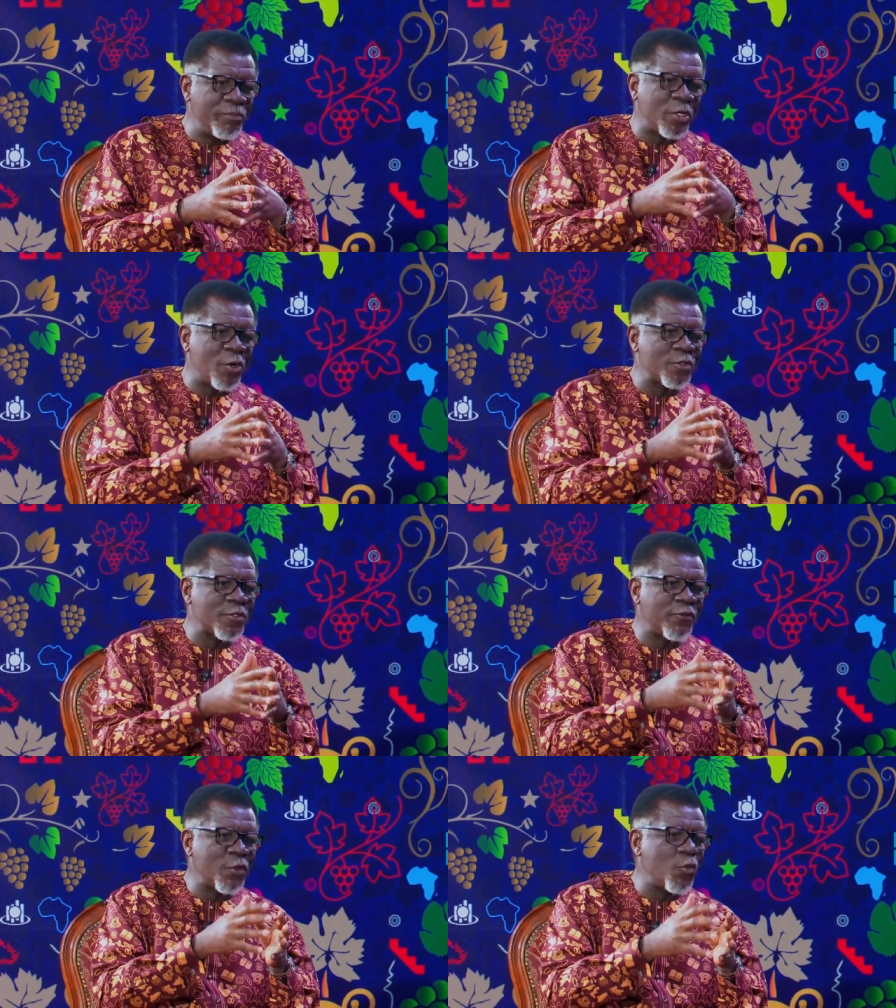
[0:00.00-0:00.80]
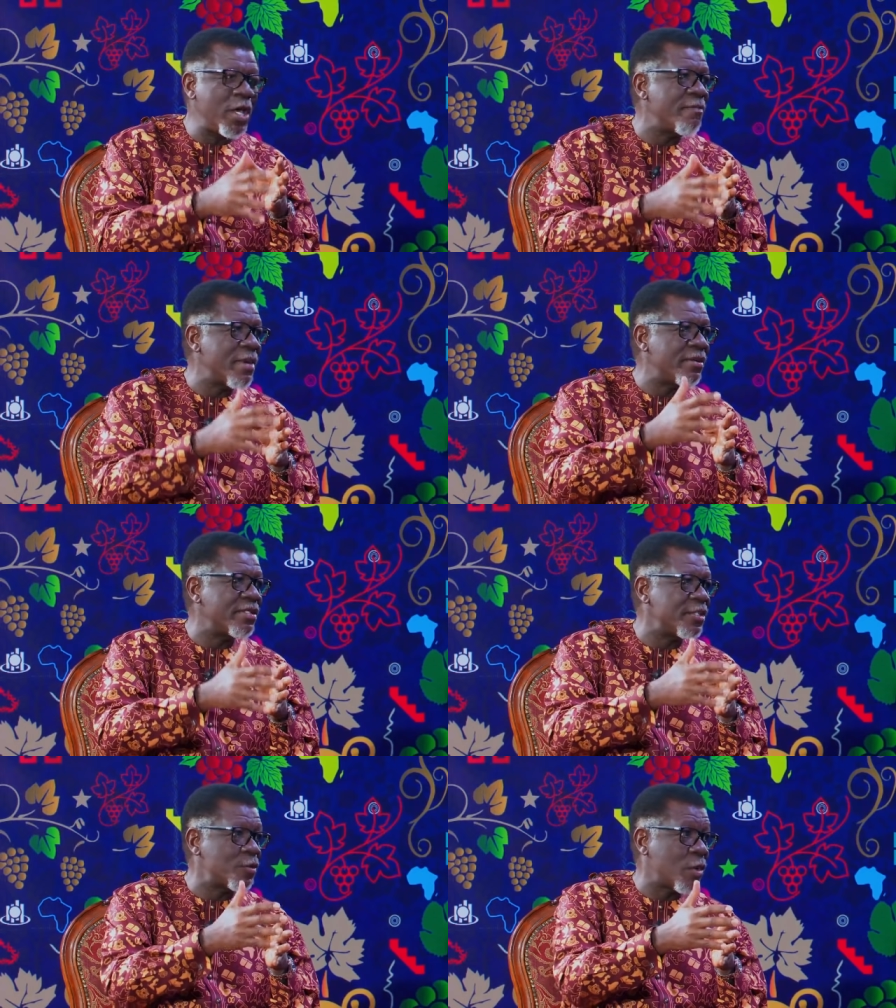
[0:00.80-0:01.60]
Because of the way
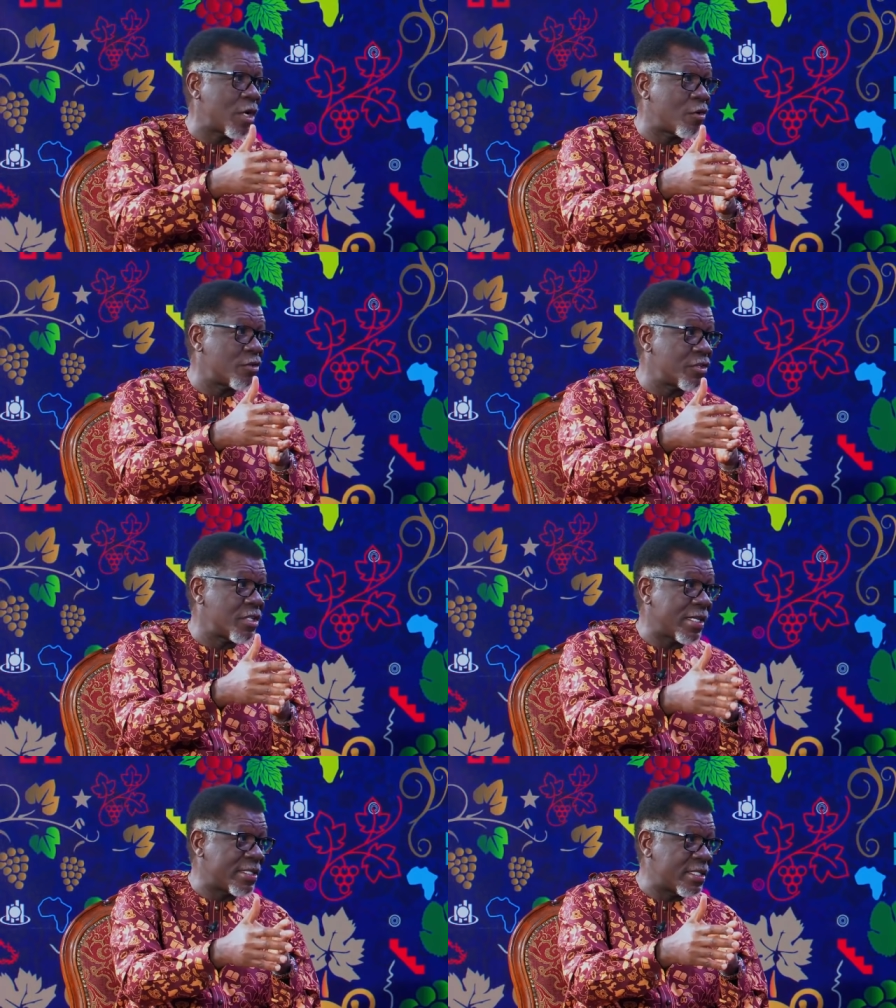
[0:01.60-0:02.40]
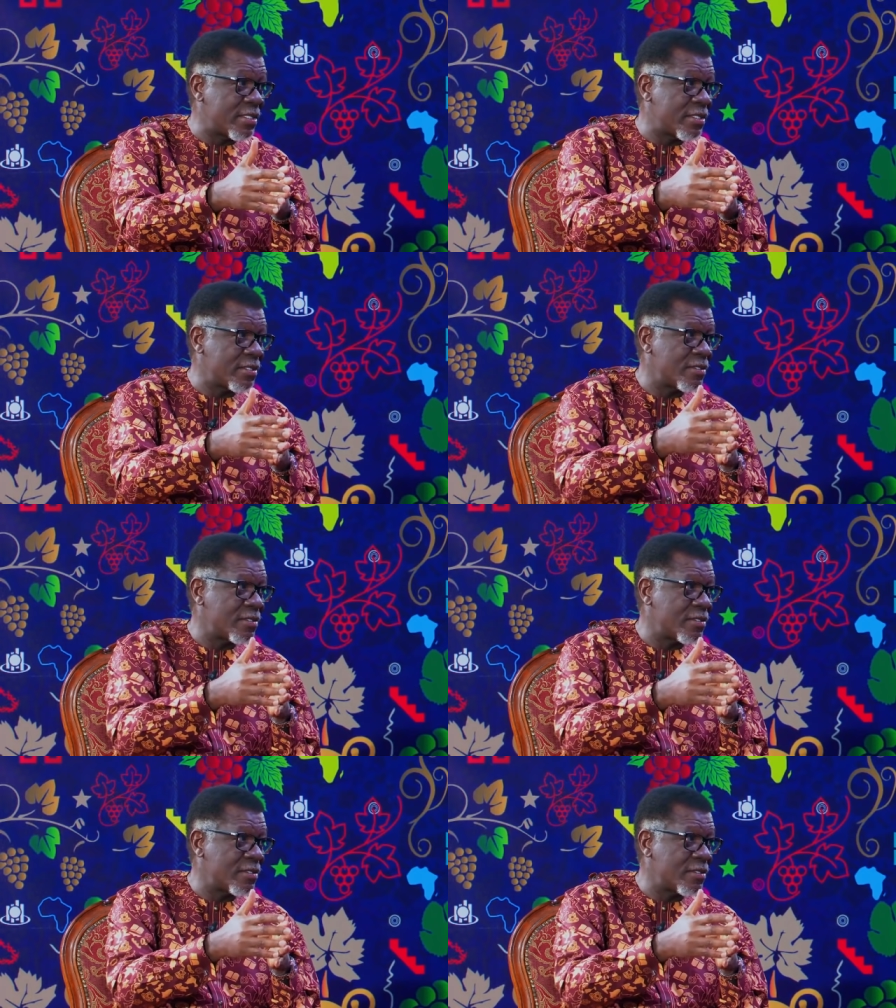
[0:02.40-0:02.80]
marriages were contracted,